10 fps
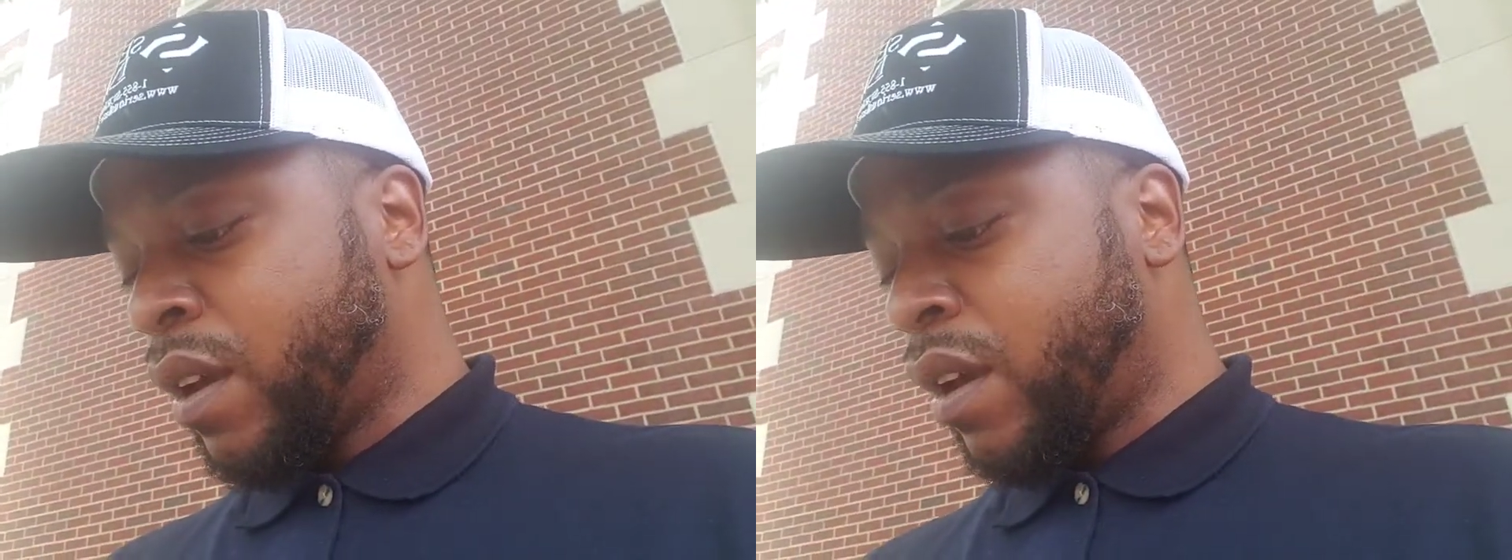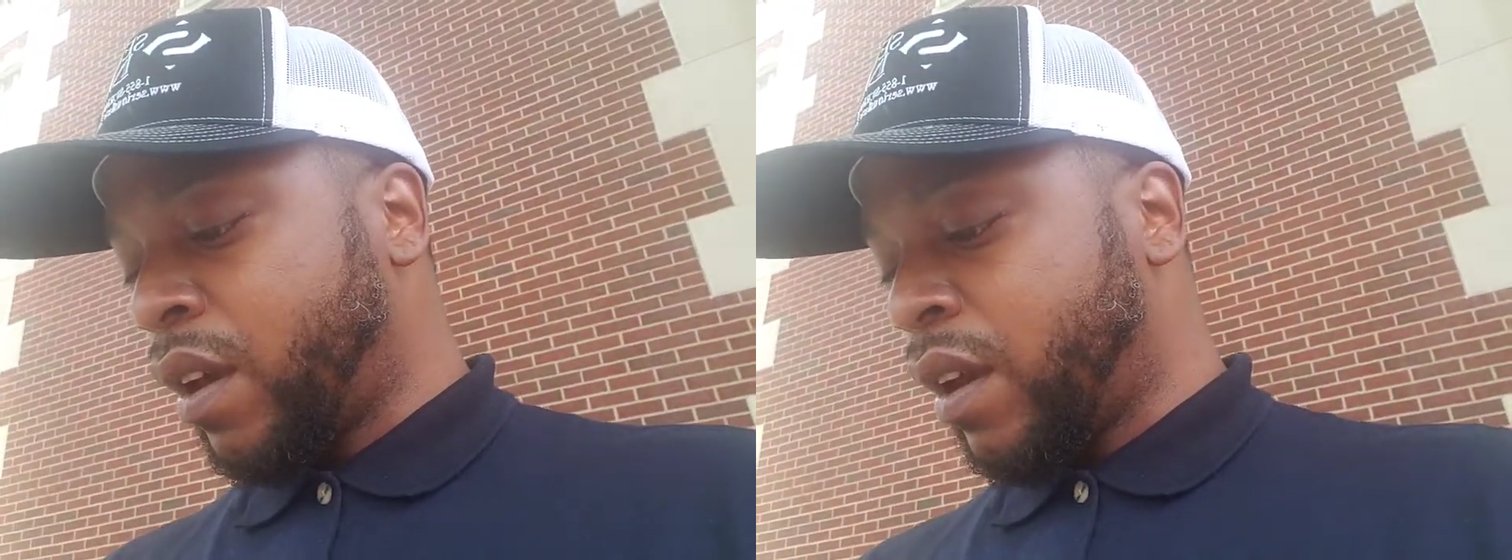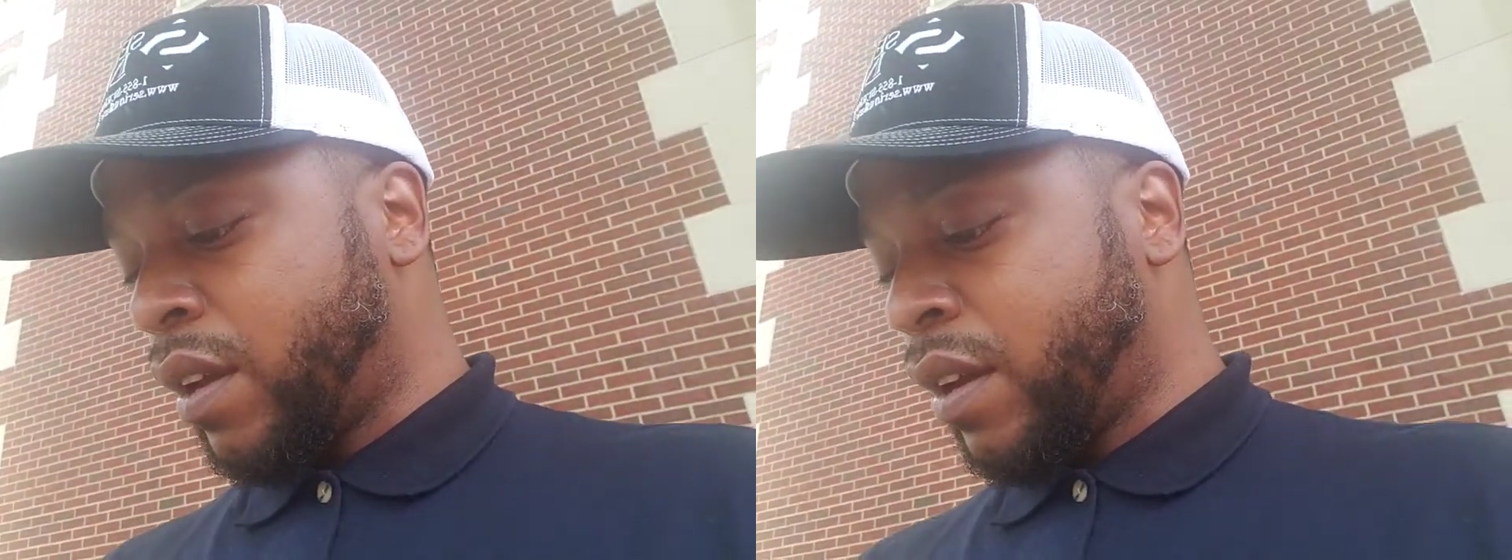And